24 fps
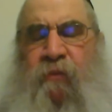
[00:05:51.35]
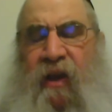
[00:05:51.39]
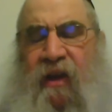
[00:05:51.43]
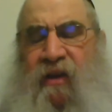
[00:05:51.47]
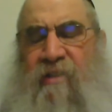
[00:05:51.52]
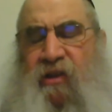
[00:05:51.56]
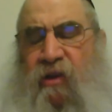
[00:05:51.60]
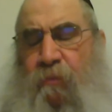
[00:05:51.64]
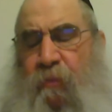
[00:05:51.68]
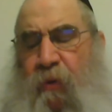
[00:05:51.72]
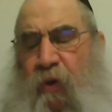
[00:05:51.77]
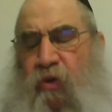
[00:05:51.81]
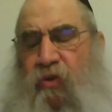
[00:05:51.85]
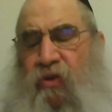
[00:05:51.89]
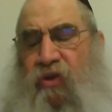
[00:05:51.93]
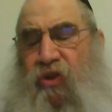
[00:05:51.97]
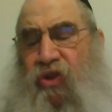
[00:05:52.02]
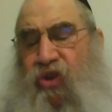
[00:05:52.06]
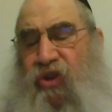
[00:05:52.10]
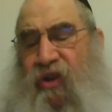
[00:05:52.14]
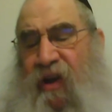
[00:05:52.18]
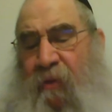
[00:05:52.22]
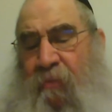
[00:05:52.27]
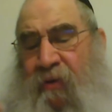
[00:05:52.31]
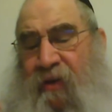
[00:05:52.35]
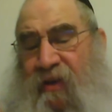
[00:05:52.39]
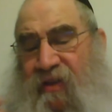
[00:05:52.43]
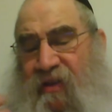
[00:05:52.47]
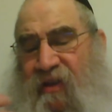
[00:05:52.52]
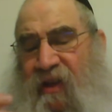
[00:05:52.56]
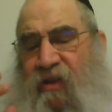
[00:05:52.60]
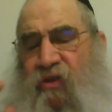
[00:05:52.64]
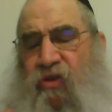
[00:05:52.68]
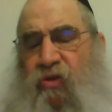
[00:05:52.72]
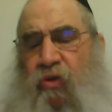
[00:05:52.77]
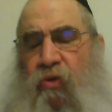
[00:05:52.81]
as opposed to shemen. It's
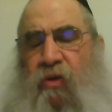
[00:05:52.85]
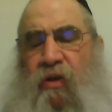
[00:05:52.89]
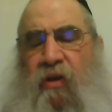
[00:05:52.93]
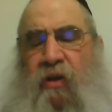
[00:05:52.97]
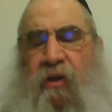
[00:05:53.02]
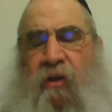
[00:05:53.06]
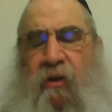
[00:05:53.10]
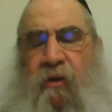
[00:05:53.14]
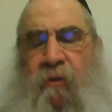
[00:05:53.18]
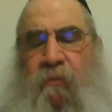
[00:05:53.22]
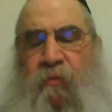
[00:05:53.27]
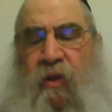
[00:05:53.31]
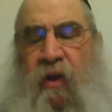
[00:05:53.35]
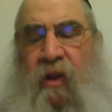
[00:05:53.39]
not so clear.